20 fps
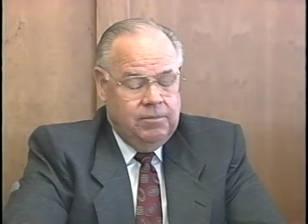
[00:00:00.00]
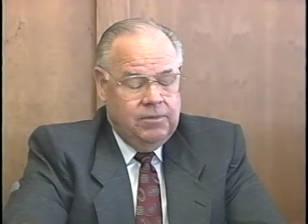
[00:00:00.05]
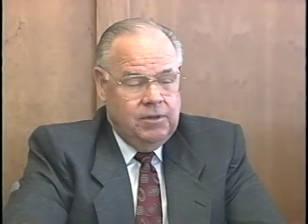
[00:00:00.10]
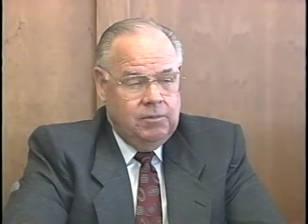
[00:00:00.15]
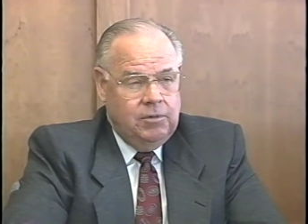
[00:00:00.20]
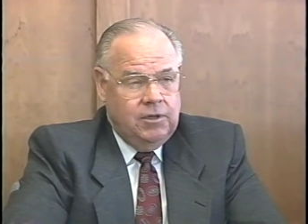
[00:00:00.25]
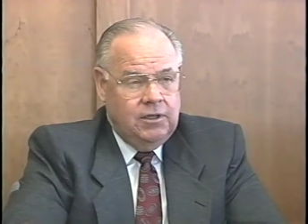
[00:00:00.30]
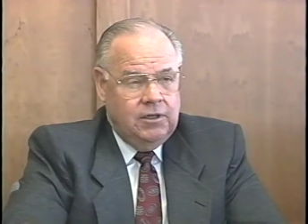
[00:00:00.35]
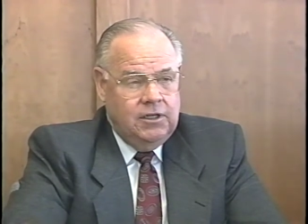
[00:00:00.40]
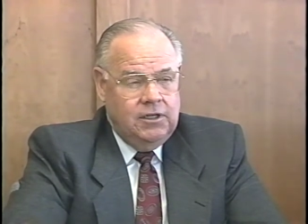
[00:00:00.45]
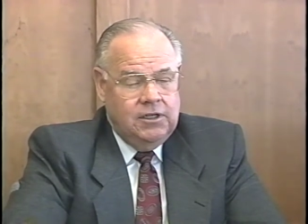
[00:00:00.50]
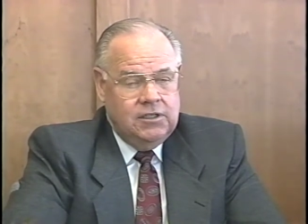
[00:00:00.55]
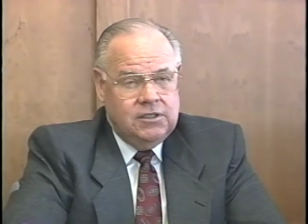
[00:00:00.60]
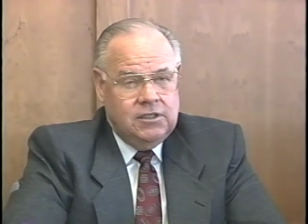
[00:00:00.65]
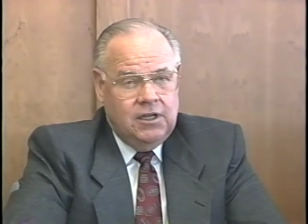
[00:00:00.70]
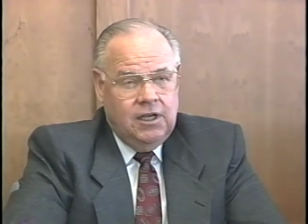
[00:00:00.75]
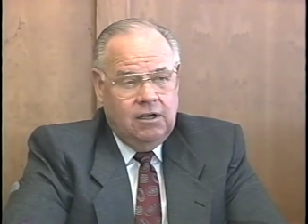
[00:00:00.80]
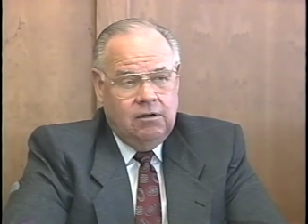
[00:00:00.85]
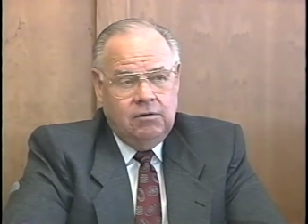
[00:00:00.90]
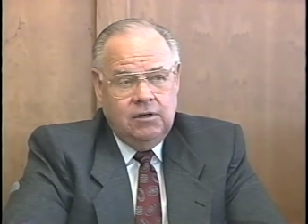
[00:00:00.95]
The building is
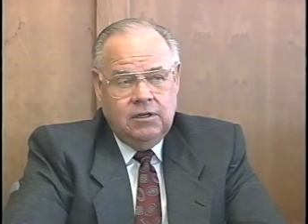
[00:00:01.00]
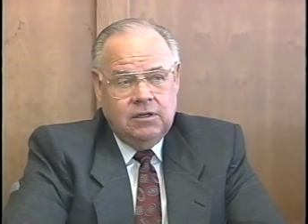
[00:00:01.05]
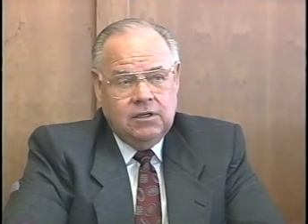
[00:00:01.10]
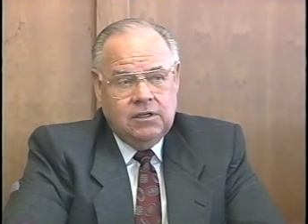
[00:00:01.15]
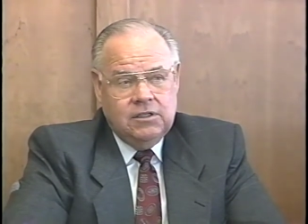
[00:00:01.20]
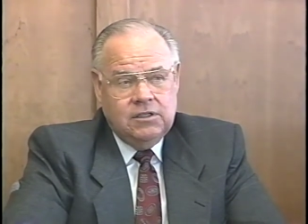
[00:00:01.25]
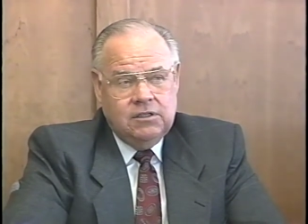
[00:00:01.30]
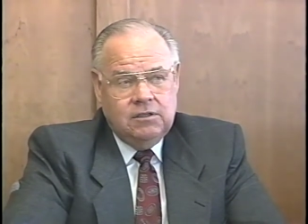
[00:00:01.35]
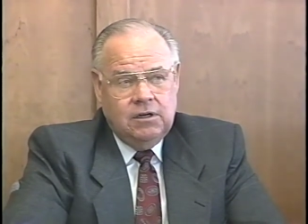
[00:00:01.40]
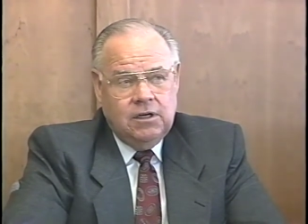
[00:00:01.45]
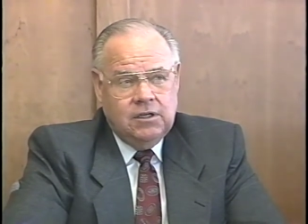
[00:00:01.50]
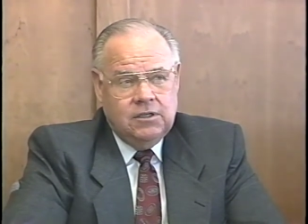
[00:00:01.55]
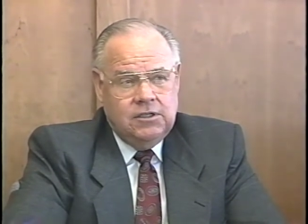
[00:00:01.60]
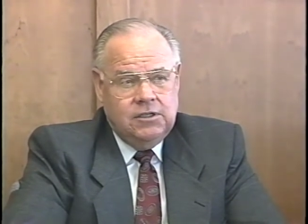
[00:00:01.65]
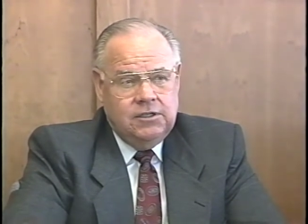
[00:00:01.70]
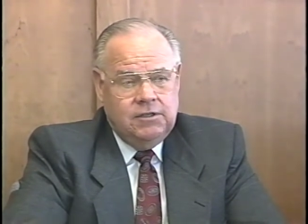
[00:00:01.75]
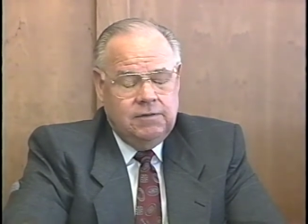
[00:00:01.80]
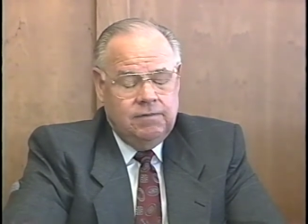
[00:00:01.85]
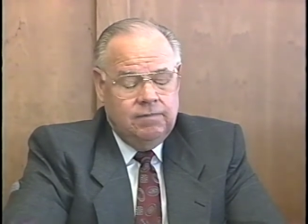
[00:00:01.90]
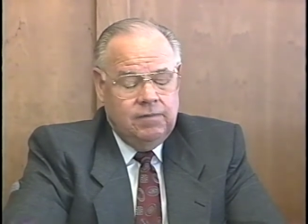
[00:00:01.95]
now under
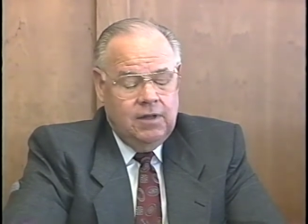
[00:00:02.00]
construction